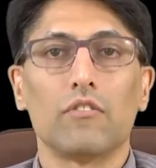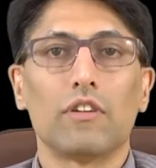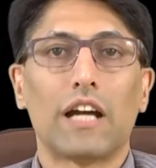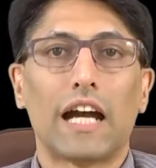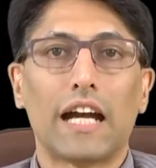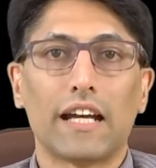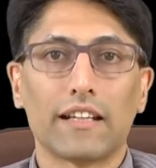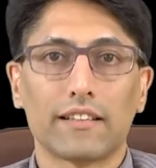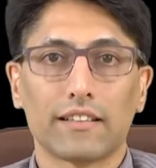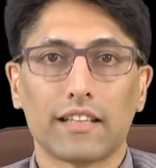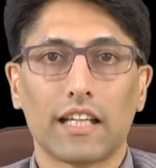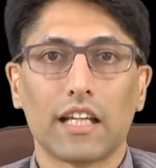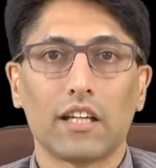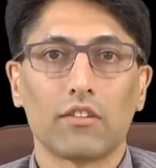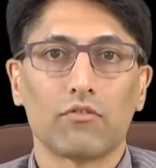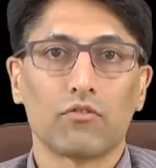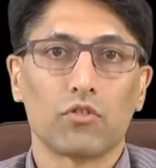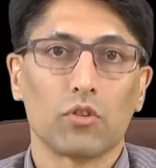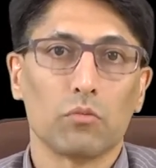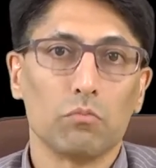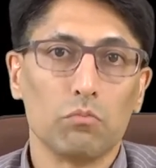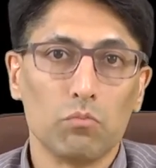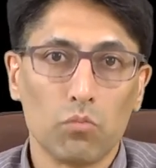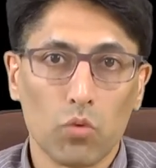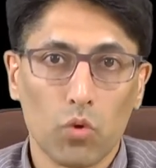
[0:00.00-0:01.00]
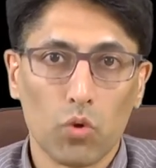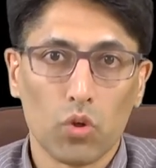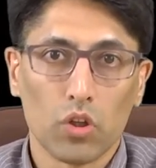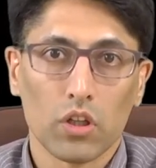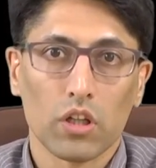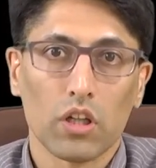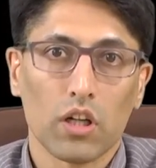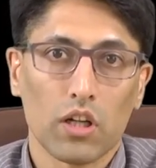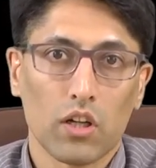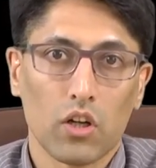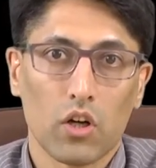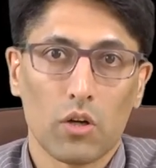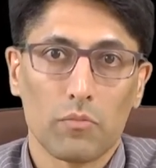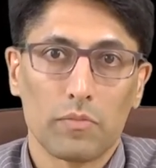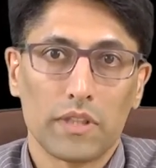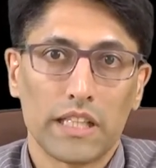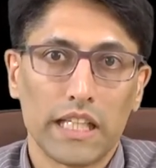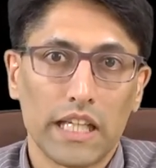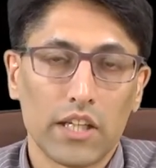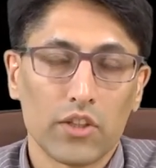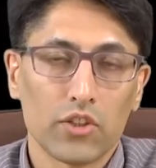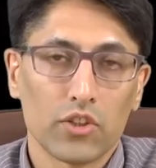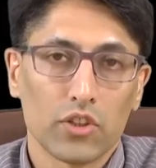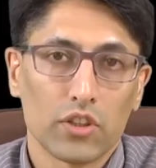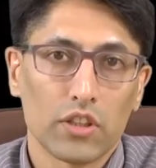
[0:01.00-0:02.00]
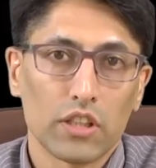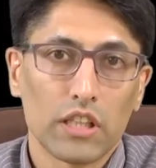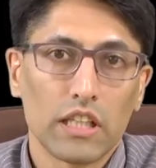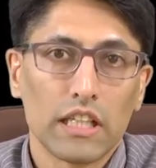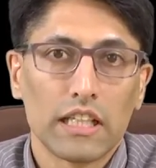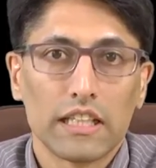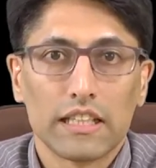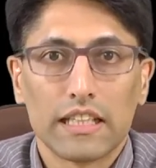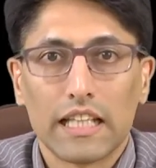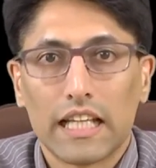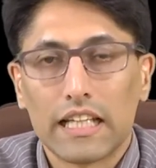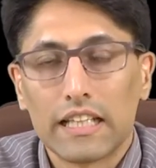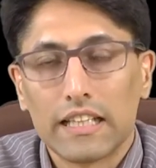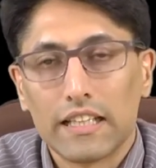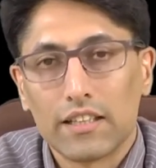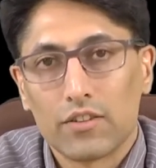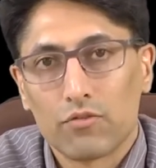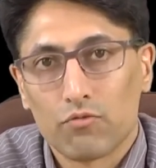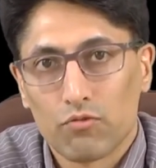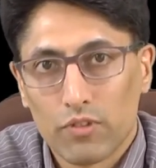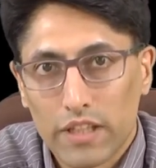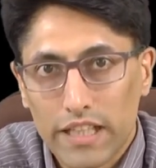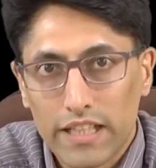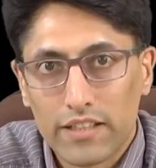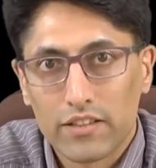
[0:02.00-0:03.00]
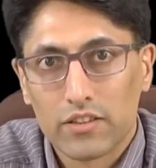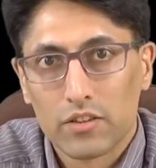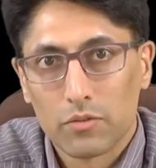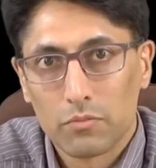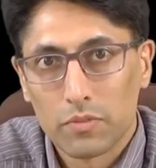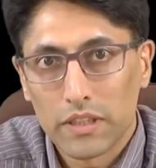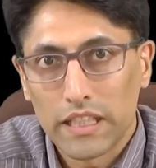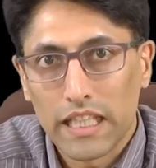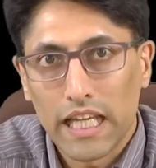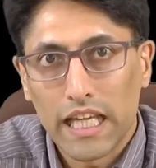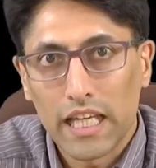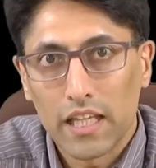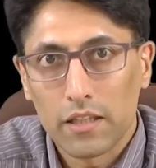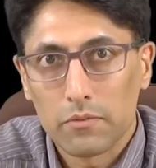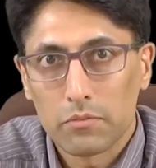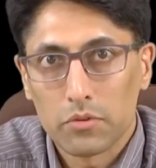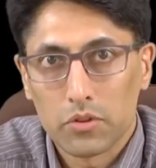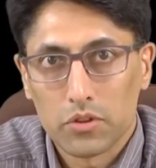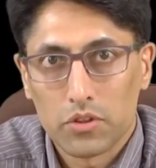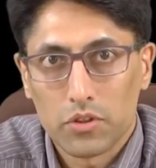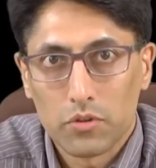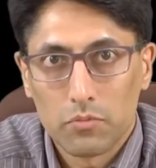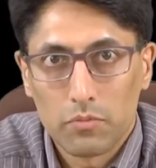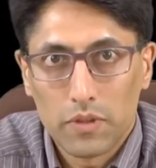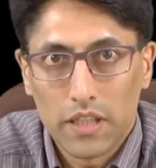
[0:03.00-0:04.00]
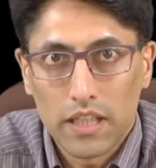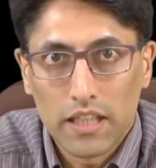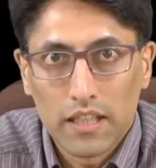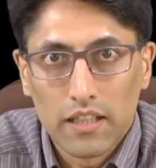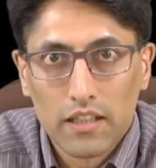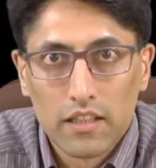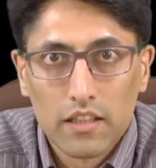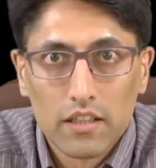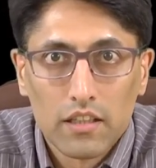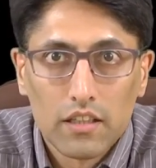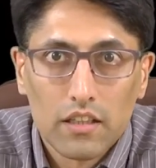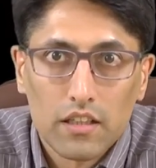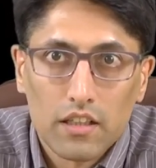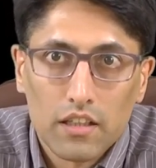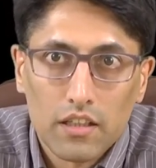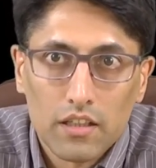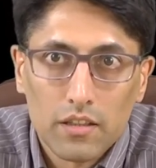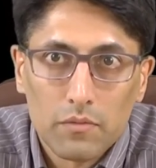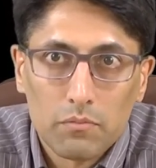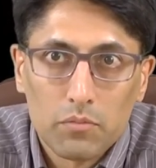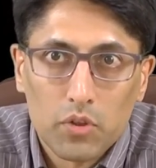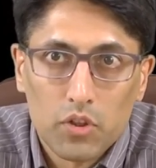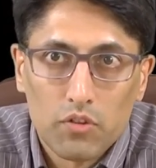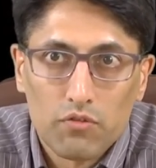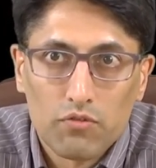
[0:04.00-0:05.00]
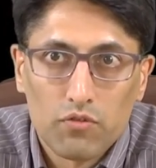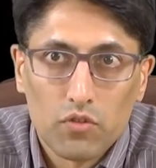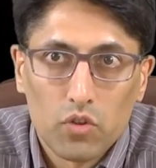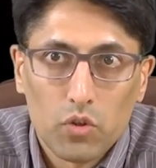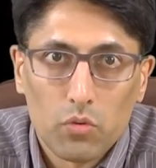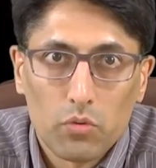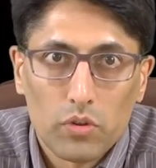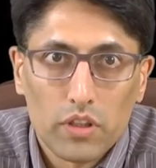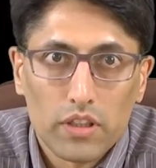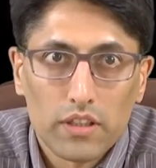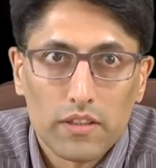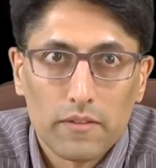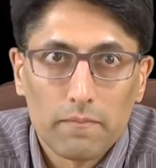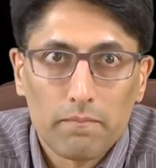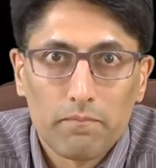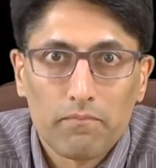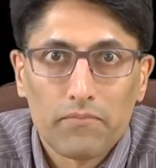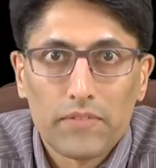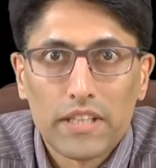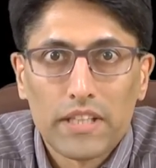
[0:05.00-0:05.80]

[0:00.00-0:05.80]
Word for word: of asking for more accommodation than is reasonably able to be uh, put forward